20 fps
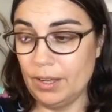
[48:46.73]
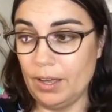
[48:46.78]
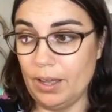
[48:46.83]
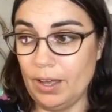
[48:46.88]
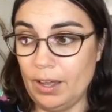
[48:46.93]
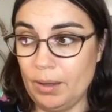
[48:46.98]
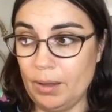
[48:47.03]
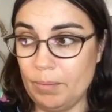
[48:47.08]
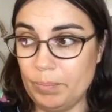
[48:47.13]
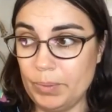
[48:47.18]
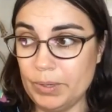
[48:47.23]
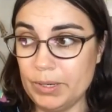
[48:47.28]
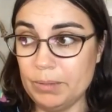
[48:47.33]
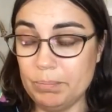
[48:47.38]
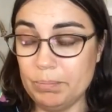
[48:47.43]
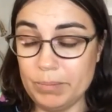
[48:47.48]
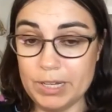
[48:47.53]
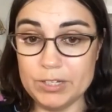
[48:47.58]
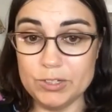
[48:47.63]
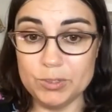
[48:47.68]
um, but it
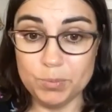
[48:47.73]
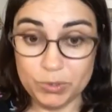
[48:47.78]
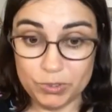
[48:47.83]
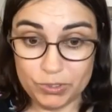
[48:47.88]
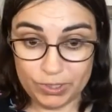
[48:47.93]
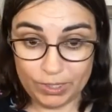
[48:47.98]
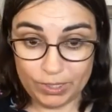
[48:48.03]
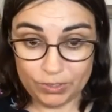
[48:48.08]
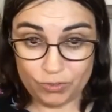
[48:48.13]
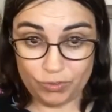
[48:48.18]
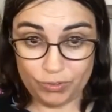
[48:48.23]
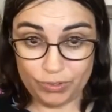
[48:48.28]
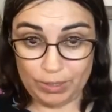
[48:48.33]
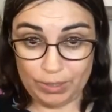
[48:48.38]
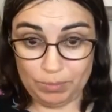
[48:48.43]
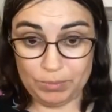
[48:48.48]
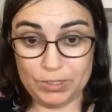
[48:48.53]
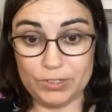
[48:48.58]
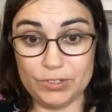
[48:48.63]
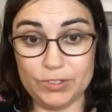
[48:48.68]
makes more sense for
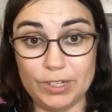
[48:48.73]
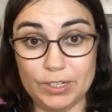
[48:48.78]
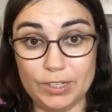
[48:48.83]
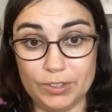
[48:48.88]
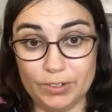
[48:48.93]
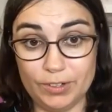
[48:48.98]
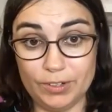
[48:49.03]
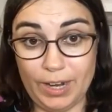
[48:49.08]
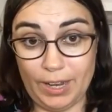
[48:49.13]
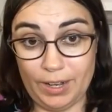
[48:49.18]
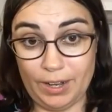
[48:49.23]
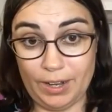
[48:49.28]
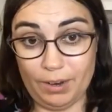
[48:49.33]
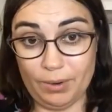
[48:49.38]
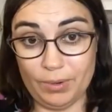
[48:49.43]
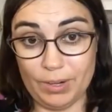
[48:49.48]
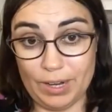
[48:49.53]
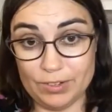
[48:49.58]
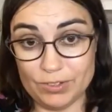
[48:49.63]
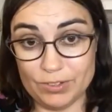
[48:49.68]
them to stick their head
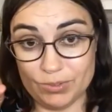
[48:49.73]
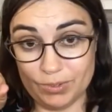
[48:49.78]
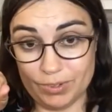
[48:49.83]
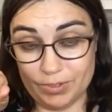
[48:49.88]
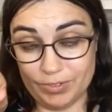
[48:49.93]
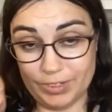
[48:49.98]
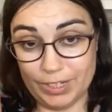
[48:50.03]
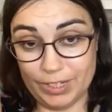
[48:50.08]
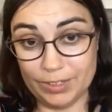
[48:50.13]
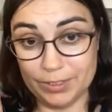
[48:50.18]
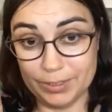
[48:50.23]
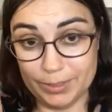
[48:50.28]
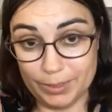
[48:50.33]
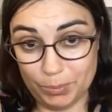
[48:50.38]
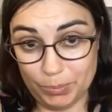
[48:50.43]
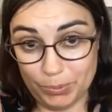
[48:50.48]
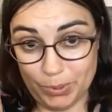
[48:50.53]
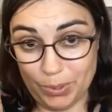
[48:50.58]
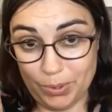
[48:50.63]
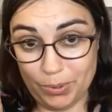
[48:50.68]
out as sort of like a little
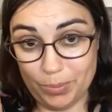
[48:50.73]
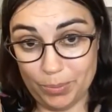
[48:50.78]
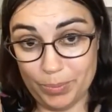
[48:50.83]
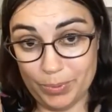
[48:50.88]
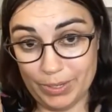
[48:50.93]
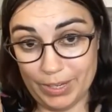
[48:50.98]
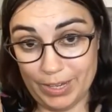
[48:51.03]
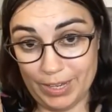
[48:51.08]
probe